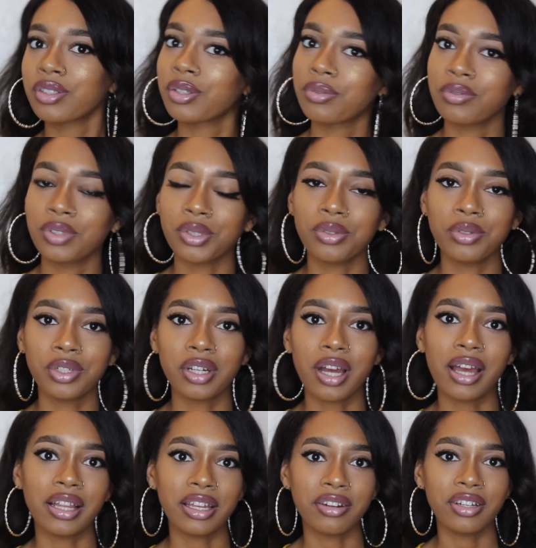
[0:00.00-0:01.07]
to do your
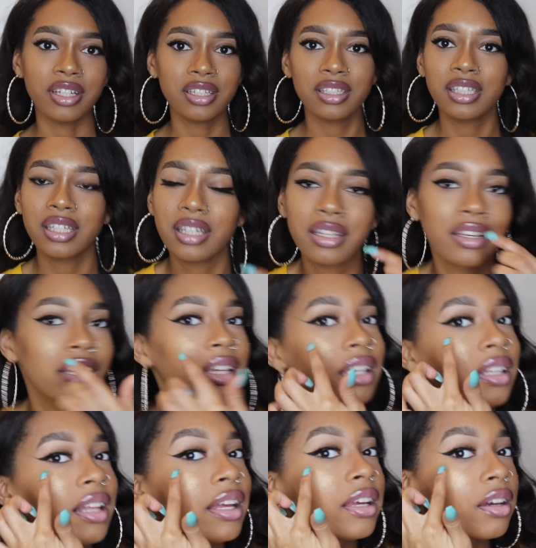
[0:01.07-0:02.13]
eyeliner easily and get
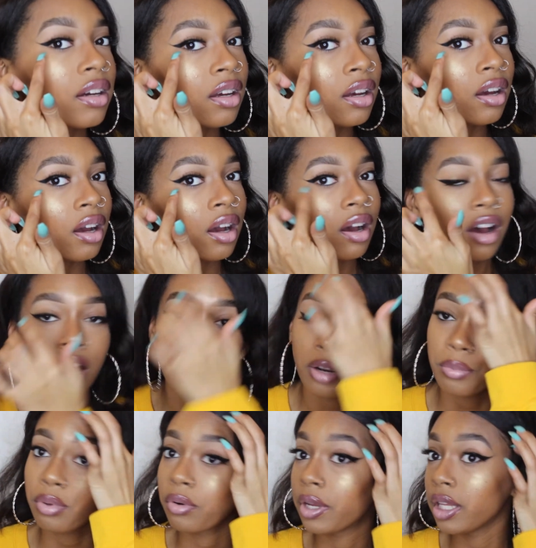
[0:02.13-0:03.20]
it like
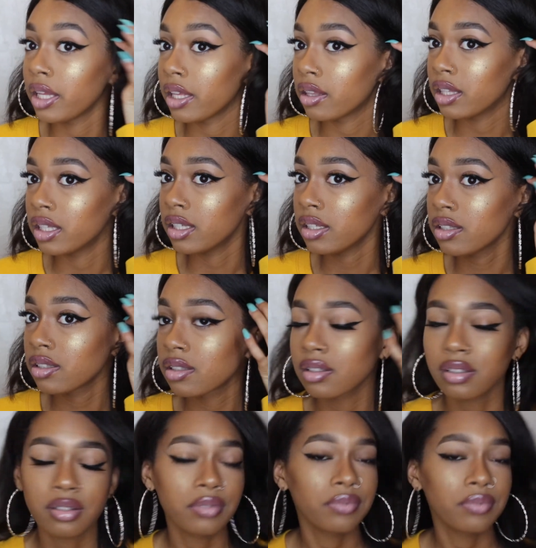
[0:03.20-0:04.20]
on point like this.